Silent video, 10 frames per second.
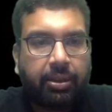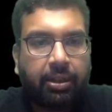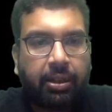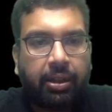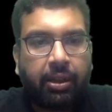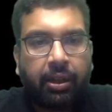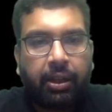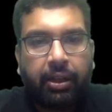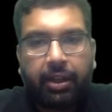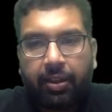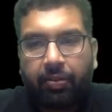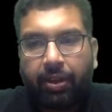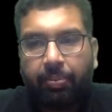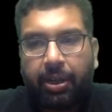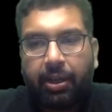uh, take
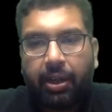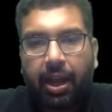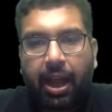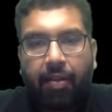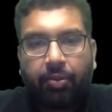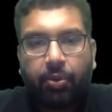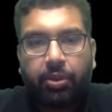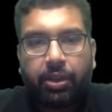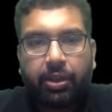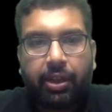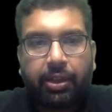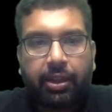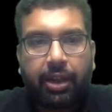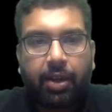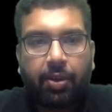1 minute. I'll have to change the
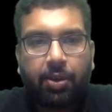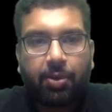slide also